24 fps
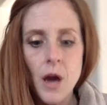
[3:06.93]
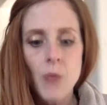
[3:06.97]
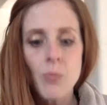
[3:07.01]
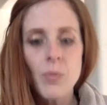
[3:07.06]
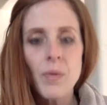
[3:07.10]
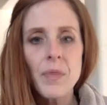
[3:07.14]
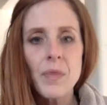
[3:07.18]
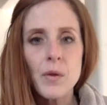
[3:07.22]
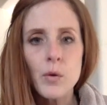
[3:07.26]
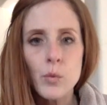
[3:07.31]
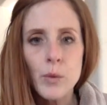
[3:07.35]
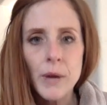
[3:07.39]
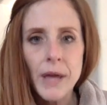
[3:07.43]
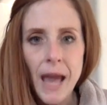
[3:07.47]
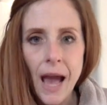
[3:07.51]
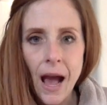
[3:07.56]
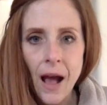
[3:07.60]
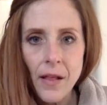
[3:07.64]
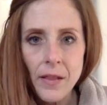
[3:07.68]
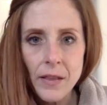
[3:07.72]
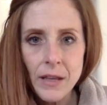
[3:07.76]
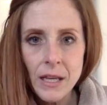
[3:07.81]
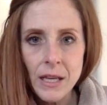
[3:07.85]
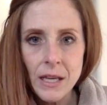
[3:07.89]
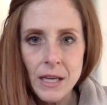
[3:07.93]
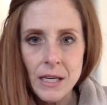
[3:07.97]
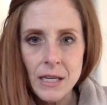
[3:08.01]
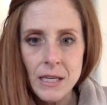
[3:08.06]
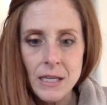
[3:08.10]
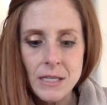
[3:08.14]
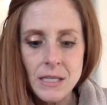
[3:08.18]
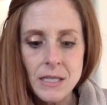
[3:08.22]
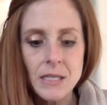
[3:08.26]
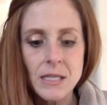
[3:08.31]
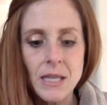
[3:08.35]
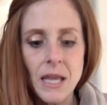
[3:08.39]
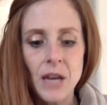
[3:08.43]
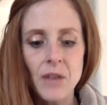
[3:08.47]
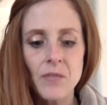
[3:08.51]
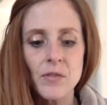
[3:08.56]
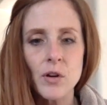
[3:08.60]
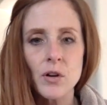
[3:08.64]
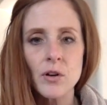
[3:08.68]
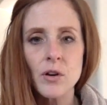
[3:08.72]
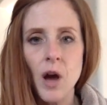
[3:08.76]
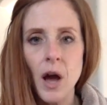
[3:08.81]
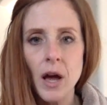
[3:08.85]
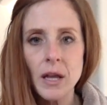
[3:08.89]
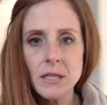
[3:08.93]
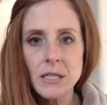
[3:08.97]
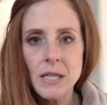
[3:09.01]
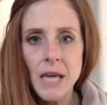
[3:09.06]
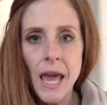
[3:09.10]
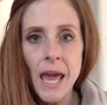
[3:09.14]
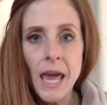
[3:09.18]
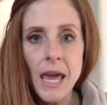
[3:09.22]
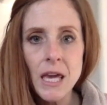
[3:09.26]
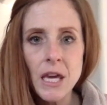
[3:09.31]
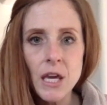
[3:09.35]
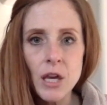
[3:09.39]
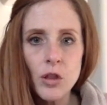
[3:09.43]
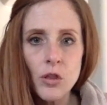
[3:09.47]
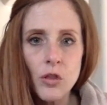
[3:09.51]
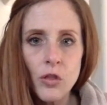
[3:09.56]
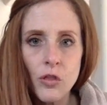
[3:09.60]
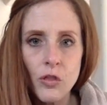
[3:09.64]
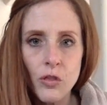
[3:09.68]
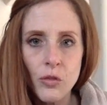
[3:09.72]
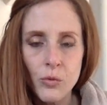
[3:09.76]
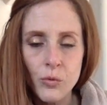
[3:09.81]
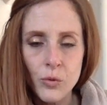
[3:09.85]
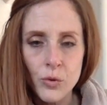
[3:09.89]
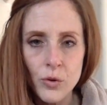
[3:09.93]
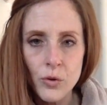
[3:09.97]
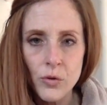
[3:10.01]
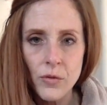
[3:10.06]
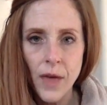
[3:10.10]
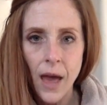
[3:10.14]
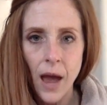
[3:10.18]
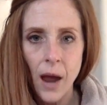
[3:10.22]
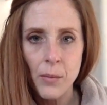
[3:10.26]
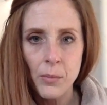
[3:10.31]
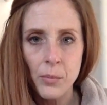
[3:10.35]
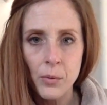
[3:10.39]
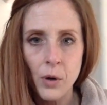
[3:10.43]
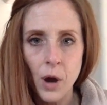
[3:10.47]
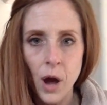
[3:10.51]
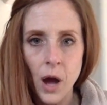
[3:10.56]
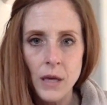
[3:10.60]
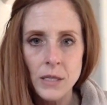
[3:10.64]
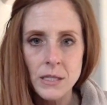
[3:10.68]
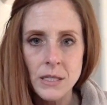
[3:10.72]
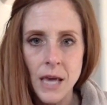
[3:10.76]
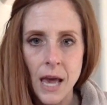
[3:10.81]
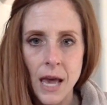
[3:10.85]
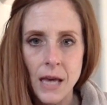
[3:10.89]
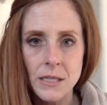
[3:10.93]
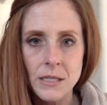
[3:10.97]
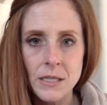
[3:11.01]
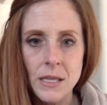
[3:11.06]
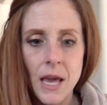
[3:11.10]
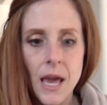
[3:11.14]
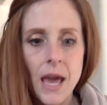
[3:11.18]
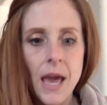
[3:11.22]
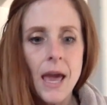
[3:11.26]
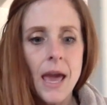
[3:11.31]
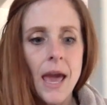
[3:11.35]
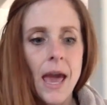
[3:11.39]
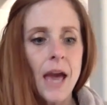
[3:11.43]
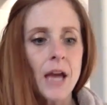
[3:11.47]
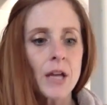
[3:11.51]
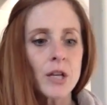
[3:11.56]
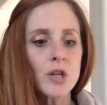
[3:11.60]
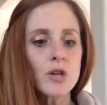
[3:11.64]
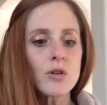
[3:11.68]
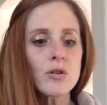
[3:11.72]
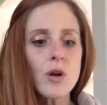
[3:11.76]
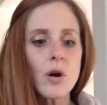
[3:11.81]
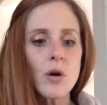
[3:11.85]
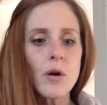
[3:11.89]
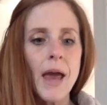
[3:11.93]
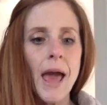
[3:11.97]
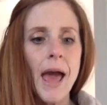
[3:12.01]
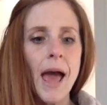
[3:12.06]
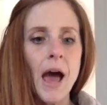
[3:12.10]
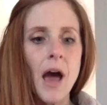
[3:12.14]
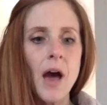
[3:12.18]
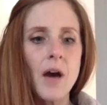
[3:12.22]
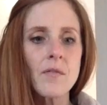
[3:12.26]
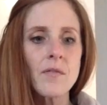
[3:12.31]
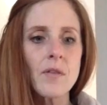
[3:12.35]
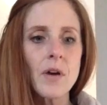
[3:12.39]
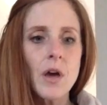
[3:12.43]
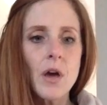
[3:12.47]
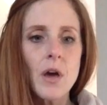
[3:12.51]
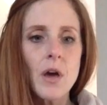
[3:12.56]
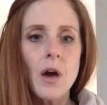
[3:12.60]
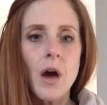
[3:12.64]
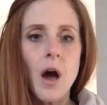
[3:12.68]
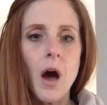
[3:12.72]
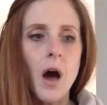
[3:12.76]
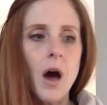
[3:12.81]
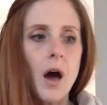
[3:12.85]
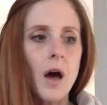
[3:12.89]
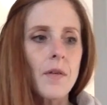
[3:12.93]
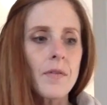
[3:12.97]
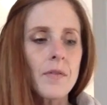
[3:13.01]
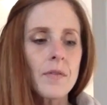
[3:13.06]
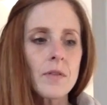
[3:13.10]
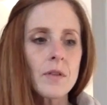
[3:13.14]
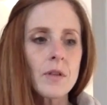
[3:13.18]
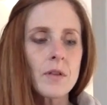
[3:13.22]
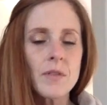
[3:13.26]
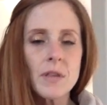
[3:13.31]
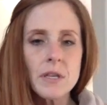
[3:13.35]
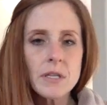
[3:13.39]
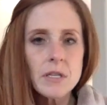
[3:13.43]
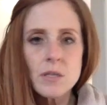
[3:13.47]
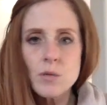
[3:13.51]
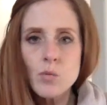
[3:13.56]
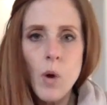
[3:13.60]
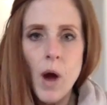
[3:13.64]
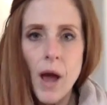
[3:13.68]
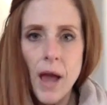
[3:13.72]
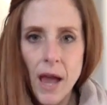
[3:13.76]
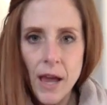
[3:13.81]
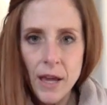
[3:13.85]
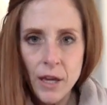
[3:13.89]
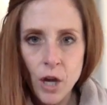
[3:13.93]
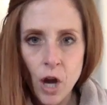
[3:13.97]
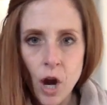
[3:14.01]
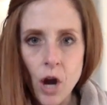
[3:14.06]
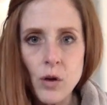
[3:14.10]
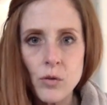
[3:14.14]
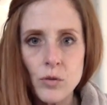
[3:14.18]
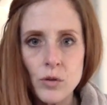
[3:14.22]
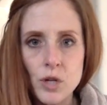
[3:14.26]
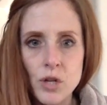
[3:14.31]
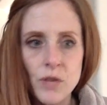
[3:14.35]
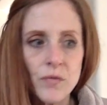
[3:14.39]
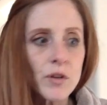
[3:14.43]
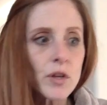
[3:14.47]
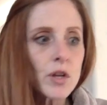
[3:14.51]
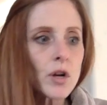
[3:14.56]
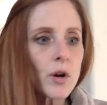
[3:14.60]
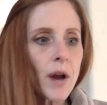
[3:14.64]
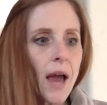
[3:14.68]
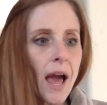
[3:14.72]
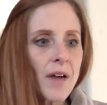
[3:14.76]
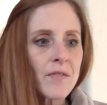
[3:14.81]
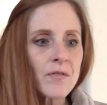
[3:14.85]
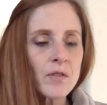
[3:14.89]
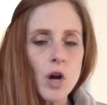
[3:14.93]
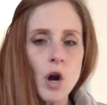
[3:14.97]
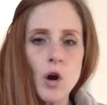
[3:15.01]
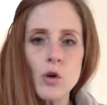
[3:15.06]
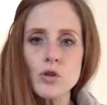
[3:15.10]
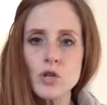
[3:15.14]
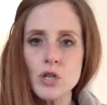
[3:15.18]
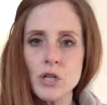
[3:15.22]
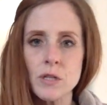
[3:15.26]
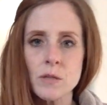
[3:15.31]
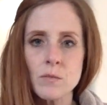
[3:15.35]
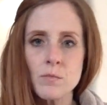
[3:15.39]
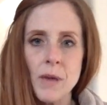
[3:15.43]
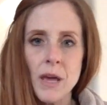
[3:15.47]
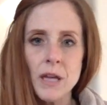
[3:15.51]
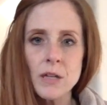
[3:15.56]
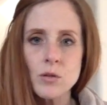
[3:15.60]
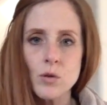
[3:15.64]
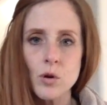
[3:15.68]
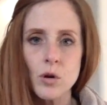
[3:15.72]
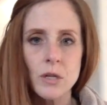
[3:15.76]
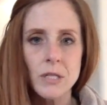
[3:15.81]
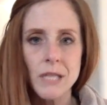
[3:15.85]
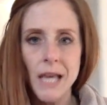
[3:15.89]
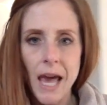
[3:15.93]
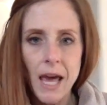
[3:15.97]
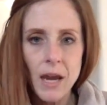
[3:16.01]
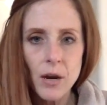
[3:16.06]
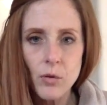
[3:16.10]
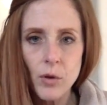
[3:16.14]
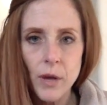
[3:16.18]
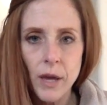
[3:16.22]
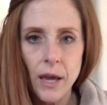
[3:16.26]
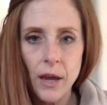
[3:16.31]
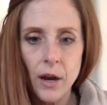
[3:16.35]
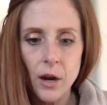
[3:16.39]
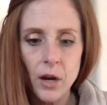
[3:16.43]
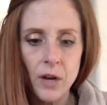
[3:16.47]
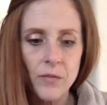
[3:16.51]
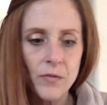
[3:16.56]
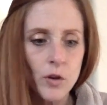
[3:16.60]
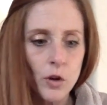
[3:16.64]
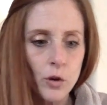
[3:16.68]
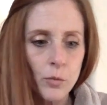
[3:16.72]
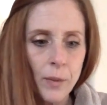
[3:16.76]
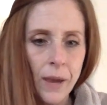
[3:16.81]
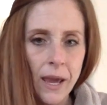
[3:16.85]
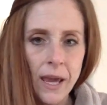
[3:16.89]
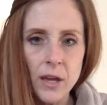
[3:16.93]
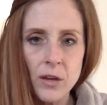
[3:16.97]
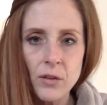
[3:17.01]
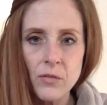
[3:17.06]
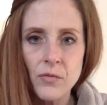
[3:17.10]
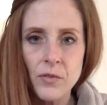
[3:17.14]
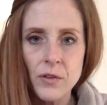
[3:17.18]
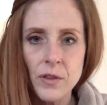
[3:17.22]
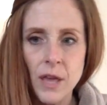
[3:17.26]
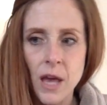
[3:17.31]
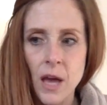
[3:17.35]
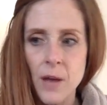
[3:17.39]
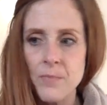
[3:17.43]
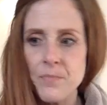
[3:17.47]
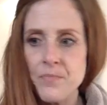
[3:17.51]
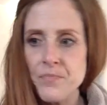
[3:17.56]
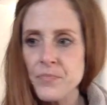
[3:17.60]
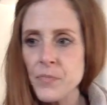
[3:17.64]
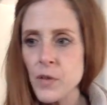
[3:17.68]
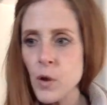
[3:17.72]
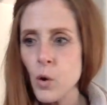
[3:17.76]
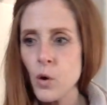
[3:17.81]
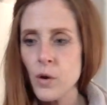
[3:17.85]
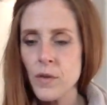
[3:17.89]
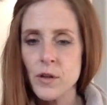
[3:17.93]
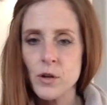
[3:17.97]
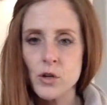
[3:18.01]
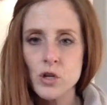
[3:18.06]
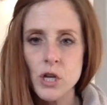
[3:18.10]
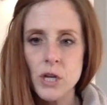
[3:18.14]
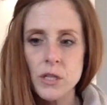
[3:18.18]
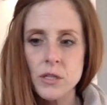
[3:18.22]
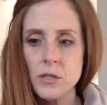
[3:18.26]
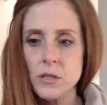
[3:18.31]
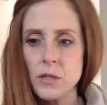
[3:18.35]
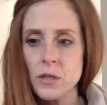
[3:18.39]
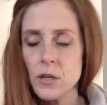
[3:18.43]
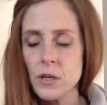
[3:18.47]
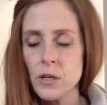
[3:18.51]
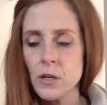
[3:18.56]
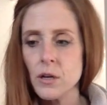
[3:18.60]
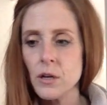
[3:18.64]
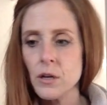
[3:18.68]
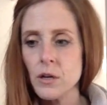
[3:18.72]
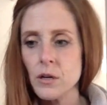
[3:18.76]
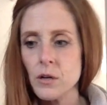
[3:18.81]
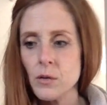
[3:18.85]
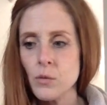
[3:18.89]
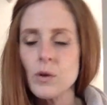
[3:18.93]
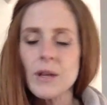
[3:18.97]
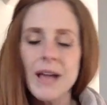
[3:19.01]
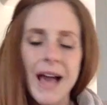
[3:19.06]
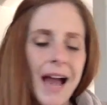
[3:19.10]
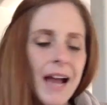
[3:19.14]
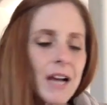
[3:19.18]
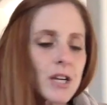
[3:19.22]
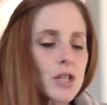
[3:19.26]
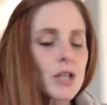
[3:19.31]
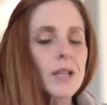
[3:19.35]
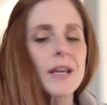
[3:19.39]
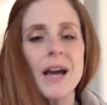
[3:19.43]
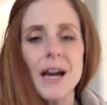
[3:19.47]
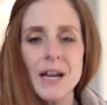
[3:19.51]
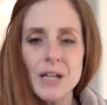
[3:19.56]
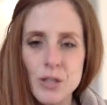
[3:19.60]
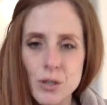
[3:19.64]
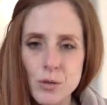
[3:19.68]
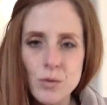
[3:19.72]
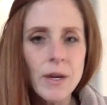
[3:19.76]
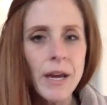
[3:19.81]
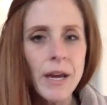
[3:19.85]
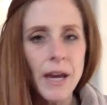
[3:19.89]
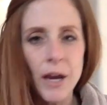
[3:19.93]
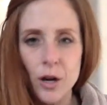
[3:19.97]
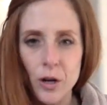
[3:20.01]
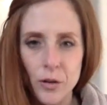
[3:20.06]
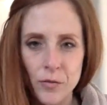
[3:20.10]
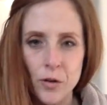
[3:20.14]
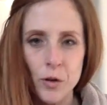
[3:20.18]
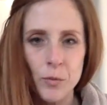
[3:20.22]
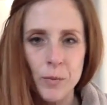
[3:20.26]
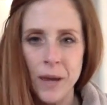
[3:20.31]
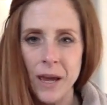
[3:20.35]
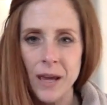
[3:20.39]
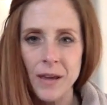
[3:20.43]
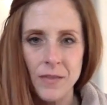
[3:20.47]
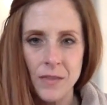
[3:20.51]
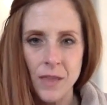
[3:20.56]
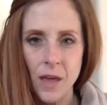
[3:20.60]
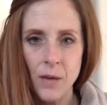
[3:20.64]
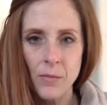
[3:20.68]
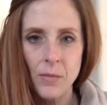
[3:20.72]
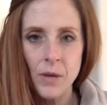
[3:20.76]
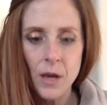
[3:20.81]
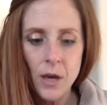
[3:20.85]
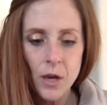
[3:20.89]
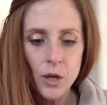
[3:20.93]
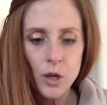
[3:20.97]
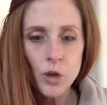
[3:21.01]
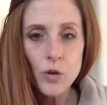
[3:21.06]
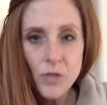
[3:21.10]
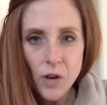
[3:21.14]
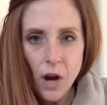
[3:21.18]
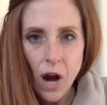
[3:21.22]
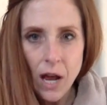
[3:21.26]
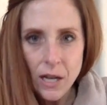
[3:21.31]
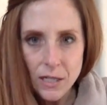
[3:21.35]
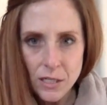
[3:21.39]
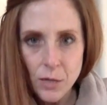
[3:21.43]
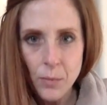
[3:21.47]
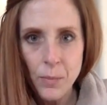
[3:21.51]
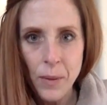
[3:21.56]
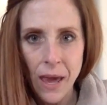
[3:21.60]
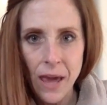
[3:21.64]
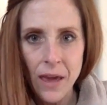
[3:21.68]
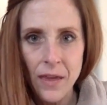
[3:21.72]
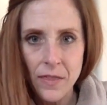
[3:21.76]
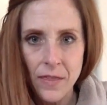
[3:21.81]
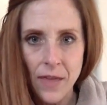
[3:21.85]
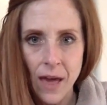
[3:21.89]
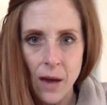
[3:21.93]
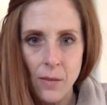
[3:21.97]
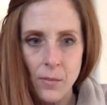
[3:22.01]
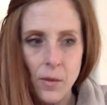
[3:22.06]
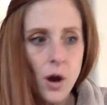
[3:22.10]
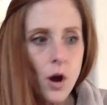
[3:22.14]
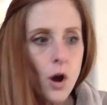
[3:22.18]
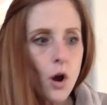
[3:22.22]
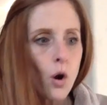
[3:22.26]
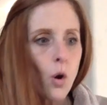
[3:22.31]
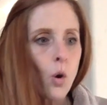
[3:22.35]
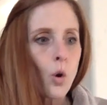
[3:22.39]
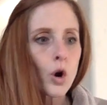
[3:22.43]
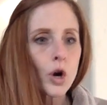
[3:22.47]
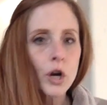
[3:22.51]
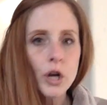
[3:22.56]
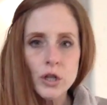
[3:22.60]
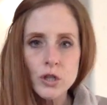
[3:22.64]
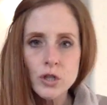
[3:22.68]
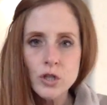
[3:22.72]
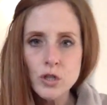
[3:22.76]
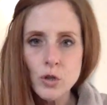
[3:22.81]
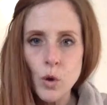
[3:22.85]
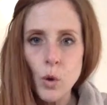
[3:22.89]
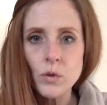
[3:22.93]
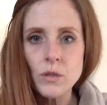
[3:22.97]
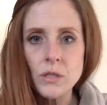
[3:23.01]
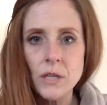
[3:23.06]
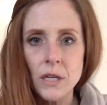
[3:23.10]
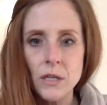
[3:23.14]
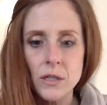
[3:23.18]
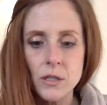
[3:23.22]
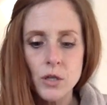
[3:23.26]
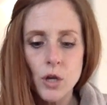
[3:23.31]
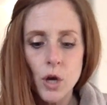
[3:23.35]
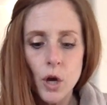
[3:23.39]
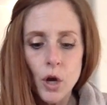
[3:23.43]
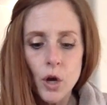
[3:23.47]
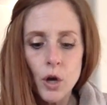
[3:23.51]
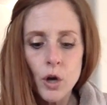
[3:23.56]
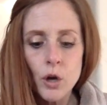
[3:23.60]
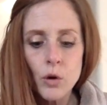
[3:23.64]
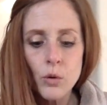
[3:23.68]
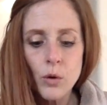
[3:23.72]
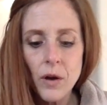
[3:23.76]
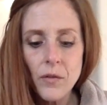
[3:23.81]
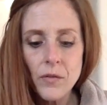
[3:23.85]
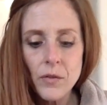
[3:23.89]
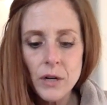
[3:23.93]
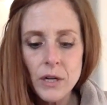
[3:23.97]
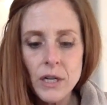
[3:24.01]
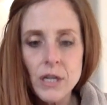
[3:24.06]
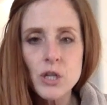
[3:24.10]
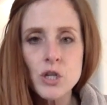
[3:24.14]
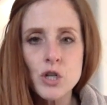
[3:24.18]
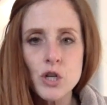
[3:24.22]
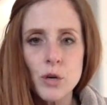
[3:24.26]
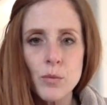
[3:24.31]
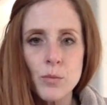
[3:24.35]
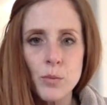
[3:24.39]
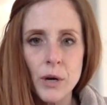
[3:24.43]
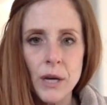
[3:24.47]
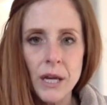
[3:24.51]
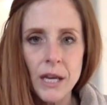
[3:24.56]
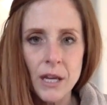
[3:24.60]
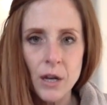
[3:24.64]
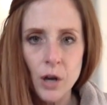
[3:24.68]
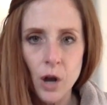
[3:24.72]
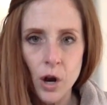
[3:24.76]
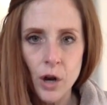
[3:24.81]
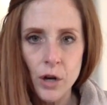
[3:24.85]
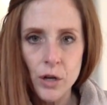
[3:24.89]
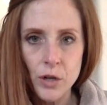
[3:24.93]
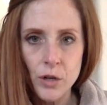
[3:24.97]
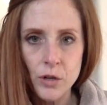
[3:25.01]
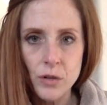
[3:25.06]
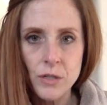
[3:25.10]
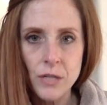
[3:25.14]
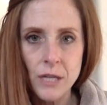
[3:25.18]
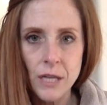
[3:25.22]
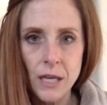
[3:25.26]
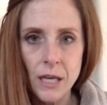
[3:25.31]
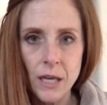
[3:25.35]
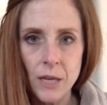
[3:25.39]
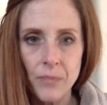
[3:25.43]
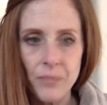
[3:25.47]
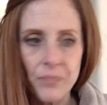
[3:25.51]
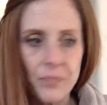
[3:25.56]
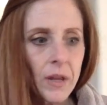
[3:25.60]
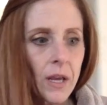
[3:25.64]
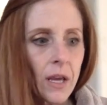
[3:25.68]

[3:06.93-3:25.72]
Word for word: But the reality is is that if you're not taken through that process and you don't have uh, this is why I coach. If you don't have coaches, mentors, I don't care if you're paying for them or they're just well, actually, I do care if you're paying them. You've got to pay them or consultants, whoever it is you're bringing on your team.